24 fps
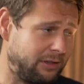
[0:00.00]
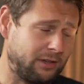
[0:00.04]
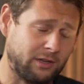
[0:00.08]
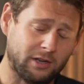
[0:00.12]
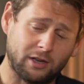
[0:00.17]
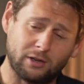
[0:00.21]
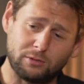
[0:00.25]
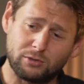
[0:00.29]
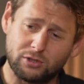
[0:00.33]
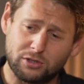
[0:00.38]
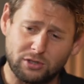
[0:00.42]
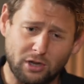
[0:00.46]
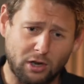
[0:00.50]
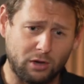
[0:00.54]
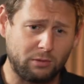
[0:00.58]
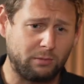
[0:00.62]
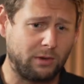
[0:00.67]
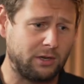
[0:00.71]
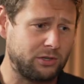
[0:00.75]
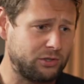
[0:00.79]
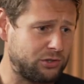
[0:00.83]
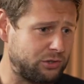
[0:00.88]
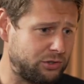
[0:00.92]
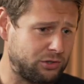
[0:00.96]
you know, so
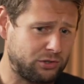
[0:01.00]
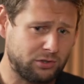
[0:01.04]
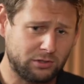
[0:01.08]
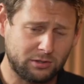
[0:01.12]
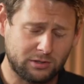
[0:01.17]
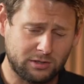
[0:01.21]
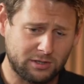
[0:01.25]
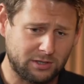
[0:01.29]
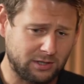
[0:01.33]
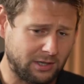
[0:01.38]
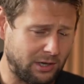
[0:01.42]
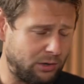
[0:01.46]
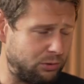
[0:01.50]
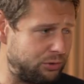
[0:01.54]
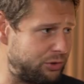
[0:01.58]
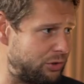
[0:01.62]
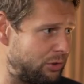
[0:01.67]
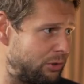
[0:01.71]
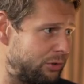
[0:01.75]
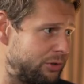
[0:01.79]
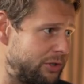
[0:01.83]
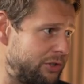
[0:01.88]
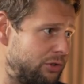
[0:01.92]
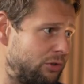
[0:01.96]
much skill
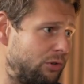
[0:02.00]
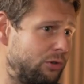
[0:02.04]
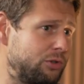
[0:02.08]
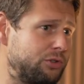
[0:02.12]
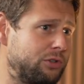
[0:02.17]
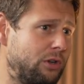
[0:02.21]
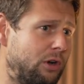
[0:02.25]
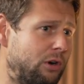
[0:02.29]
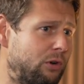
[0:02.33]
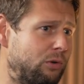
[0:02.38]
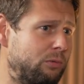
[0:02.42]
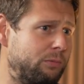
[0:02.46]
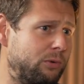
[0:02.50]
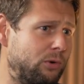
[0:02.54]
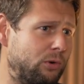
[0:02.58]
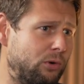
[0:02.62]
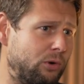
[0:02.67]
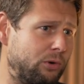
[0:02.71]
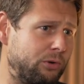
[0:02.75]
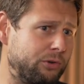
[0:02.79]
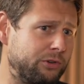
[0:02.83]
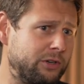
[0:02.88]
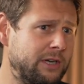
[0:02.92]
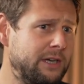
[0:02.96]
shortage across the whole
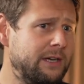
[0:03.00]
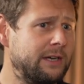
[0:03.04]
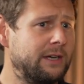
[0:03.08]
board.